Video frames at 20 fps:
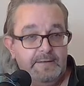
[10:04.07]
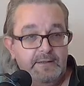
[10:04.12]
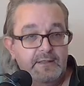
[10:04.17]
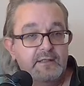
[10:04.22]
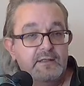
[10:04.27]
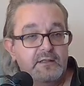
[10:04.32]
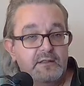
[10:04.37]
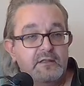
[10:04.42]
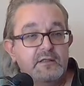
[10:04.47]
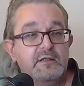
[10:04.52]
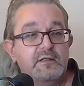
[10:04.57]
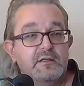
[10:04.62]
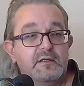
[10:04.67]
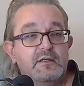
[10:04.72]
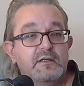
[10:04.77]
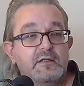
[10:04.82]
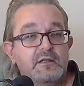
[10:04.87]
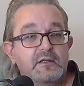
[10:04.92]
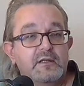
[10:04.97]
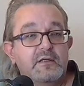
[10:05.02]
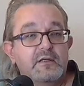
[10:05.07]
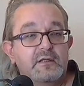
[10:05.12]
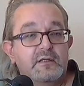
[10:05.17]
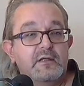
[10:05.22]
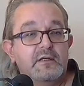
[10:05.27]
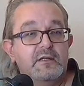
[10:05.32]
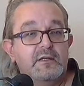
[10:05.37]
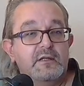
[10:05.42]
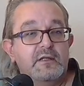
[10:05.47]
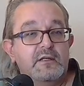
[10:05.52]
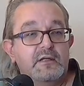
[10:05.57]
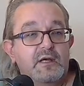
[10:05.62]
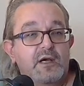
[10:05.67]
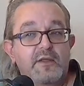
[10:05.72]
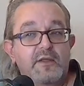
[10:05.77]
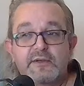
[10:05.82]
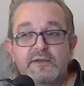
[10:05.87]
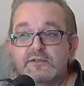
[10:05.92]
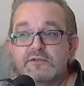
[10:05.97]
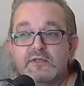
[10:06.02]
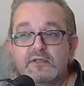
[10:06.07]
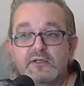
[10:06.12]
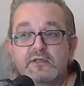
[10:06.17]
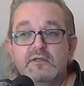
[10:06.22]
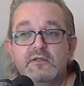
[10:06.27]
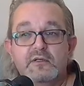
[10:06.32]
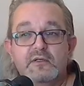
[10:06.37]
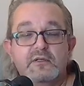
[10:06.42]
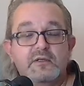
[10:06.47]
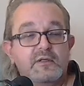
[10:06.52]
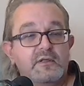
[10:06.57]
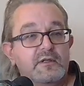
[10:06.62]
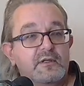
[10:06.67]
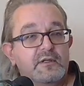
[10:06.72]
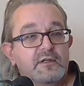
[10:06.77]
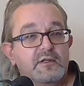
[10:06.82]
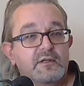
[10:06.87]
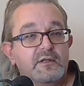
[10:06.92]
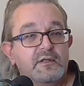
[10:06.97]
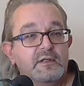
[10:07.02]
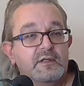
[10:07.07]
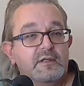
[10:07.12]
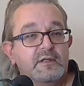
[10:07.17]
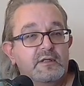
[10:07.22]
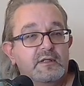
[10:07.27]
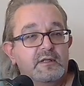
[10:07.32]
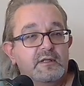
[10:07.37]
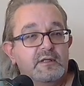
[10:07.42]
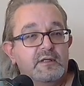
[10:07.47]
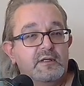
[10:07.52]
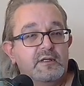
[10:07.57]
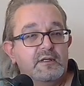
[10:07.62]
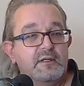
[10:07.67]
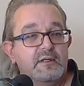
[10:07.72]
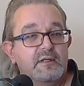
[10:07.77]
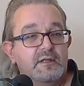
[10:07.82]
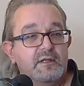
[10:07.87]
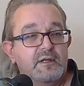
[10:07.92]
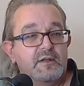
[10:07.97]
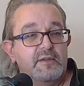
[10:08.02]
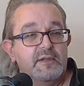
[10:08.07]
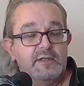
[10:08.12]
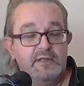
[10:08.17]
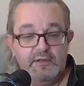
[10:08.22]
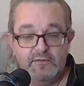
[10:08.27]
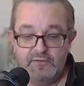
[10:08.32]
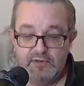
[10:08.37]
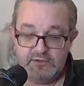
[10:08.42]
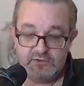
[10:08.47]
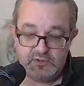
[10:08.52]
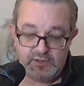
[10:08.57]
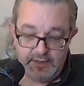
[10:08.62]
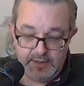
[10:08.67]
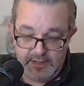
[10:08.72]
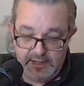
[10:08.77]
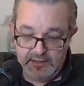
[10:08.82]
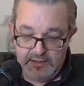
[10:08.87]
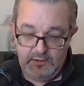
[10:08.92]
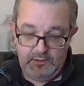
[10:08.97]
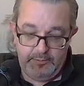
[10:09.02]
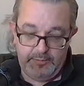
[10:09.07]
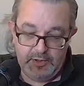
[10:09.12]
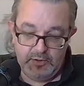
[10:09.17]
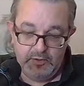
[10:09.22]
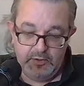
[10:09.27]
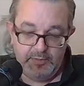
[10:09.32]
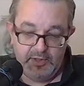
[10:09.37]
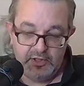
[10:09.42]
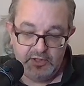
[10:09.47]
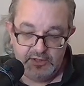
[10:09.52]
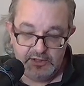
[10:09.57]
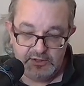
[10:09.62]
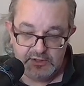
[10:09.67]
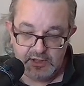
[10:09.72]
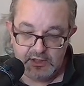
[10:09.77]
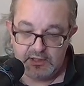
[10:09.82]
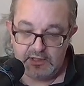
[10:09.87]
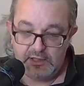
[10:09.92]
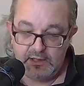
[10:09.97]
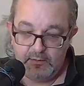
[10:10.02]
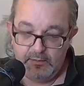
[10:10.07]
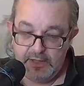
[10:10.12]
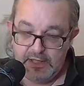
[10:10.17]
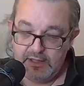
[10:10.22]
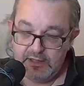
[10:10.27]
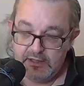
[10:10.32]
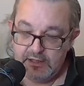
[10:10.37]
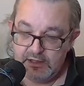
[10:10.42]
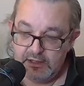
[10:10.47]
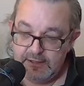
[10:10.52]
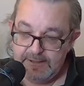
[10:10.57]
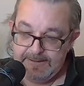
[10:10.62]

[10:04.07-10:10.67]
Yeah. I think so. I think eventually that little blue bird is going to come back.